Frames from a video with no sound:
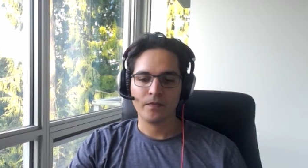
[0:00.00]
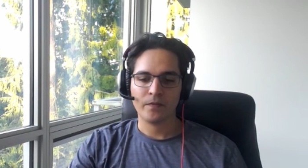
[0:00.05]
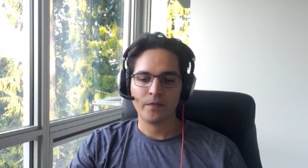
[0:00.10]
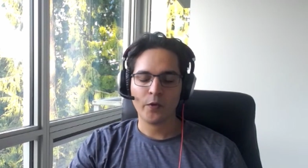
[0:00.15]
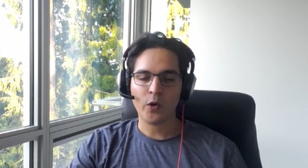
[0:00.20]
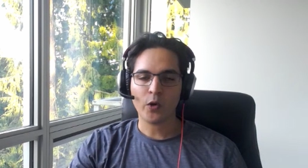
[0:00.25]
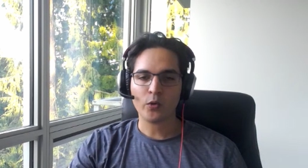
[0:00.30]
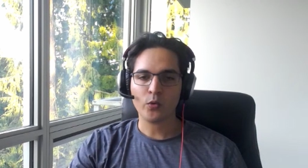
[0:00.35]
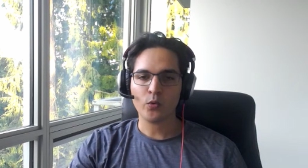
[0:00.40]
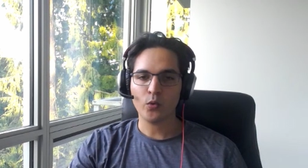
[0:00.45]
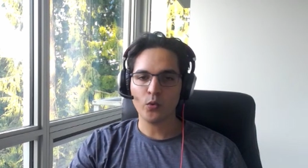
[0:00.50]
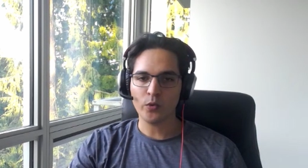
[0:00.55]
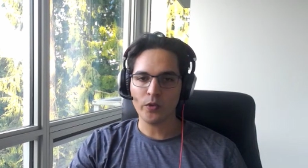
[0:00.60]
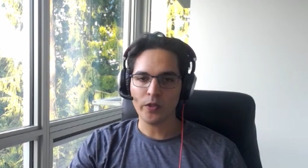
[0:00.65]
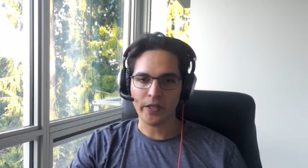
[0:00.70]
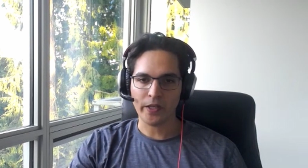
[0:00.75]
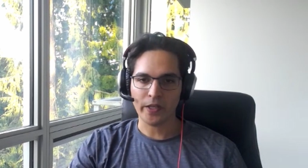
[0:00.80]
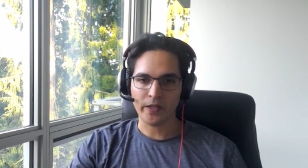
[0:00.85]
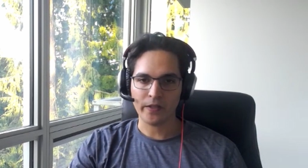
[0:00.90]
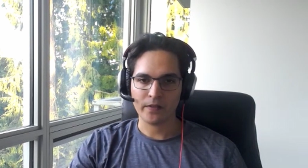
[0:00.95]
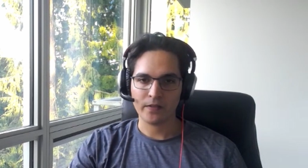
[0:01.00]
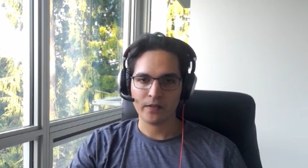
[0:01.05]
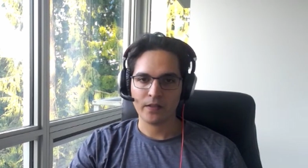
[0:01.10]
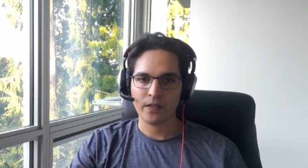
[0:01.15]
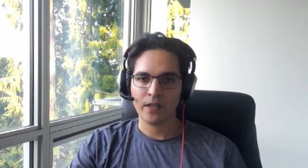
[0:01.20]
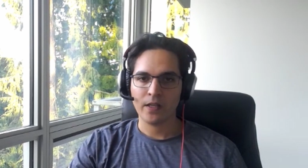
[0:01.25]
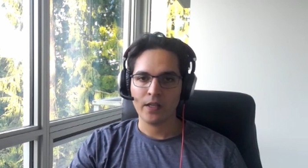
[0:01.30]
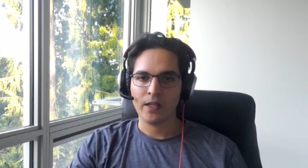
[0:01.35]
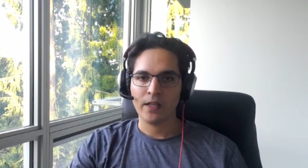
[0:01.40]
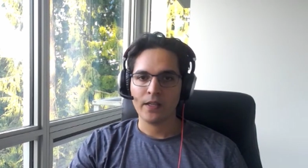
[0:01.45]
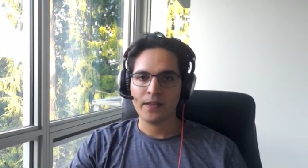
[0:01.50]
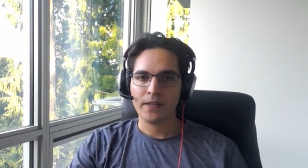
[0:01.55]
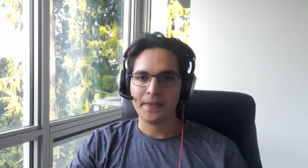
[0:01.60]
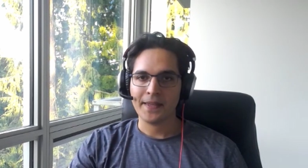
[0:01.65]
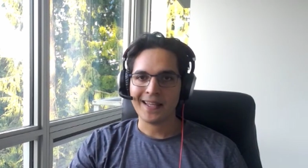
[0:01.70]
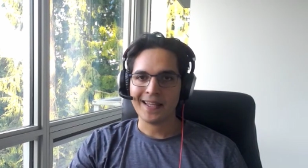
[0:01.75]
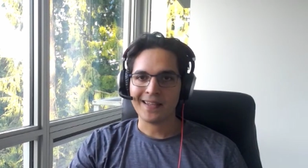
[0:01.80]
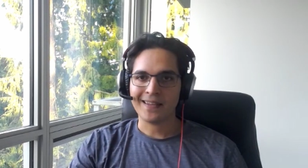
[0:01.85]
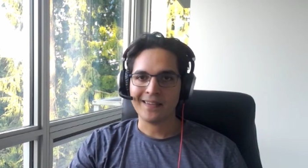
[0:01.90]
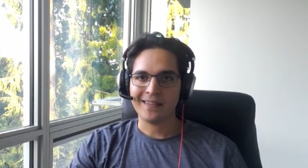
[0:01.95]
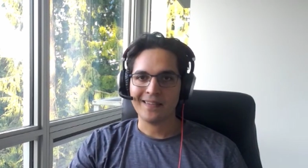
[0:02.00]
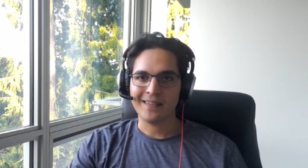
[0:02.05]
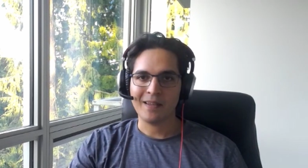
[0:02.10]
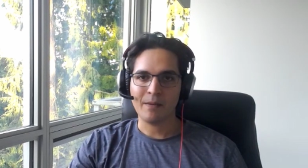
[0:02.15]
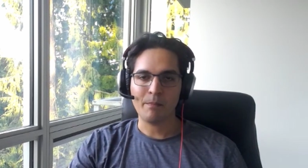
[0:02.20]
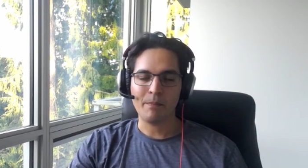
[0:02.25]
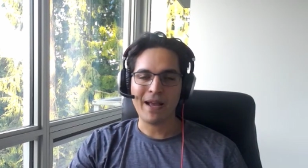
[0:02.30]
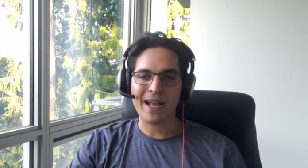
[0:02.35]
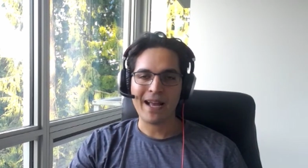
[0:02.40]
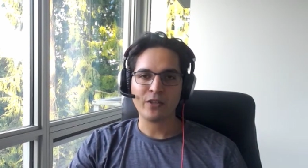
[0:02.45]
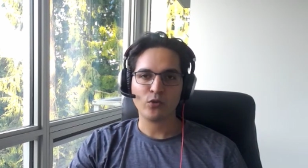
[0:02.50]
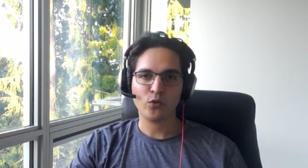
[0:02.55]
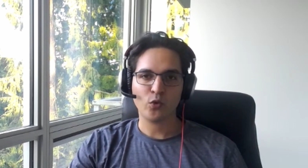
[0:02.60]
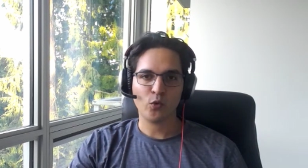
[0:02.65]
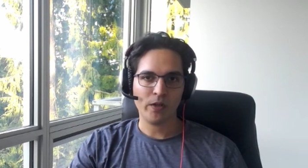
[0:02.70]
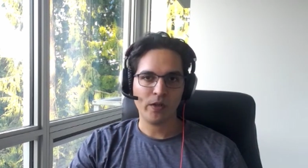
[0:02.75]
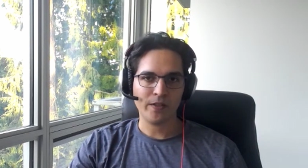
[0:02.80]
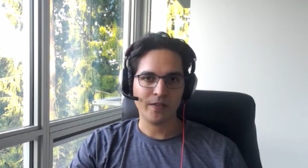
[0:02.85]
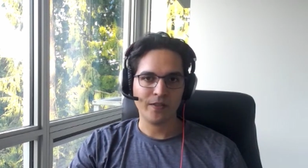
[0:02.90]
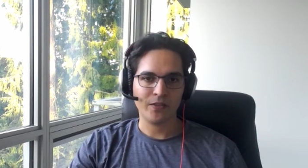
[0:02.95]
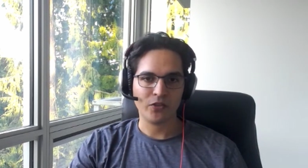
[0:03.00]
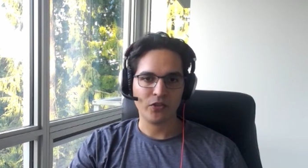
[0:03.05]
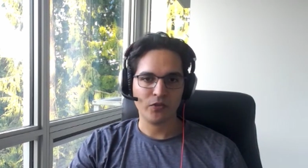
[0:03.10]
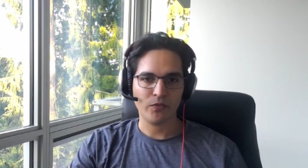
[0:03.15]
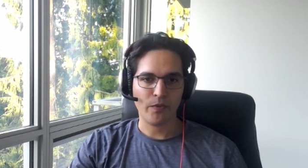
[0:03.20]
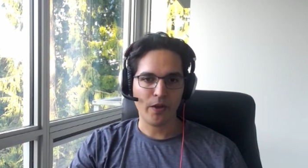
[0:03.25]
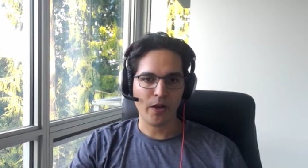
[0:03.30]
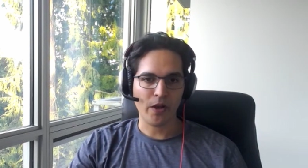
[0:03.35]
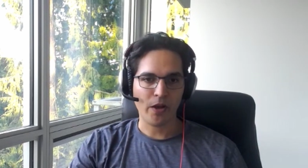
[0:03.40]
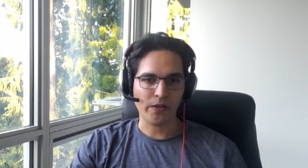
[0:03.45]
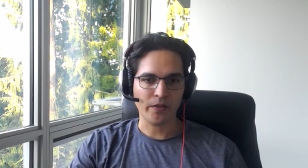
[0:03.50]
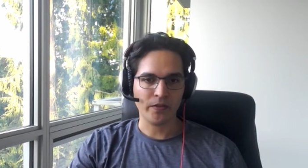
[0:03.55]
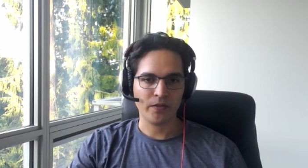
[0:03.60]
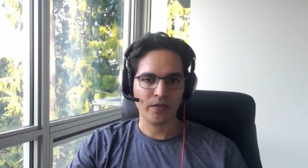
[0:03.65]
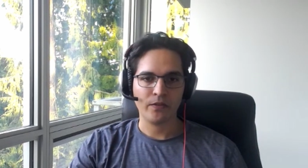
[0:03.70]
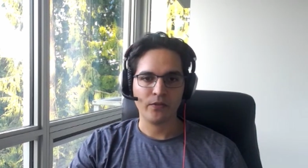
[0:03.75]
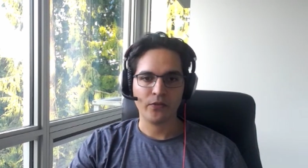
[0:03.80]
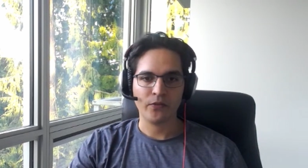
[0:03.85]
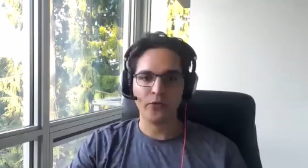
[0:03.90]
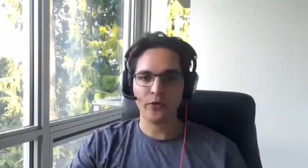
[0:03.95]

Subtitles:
There are two things that the batch normalization does.